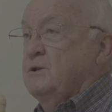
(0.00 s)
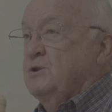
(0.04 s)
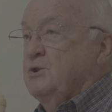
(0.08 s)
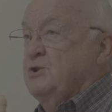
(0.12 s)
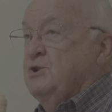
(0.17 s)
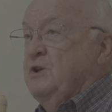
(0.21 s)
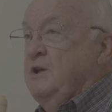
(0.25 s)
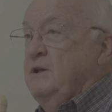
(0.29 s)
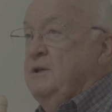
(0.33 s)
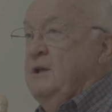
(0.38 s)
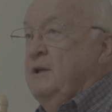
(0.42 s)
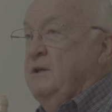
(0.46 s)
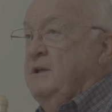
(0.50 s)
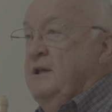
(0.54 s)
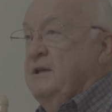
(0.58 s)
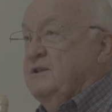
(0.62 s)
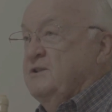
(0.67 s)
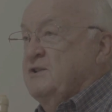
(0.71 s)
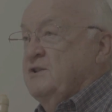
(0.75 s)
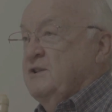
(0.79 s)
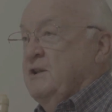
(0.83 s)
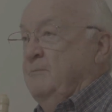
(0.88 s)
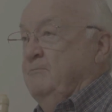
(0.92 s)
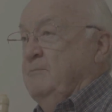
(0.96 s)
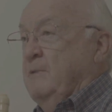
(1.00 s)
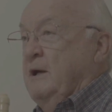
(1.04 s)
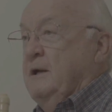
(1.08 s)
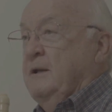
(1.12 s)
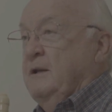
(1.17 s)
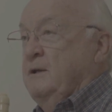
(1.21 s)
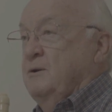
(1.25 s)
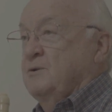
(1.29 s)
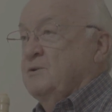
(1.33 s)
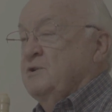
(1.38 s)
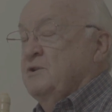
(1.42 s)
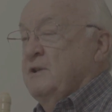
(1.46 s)
she could get some
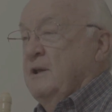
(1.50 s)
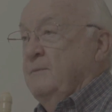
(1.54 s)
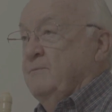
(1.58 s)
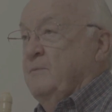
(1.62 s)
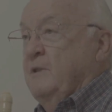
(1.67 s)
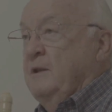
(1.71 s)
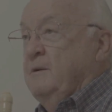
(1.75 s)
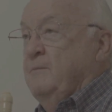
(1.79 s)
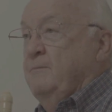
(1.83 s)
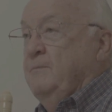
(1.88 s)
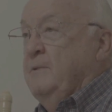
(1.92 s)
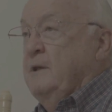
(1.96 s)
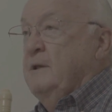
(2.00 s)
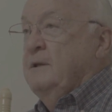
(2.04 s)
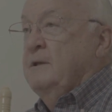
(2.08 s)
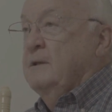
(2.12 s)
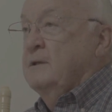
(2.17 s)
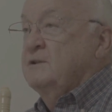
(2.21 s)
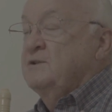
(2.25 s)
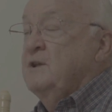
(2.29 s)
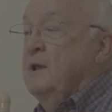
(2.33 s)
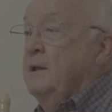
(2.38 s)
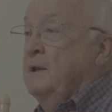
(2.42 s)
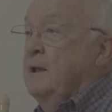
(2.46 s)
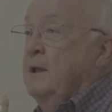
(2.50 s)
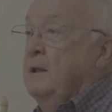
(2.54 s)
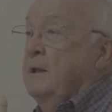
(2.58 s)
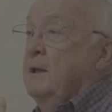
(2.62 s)
money or something, because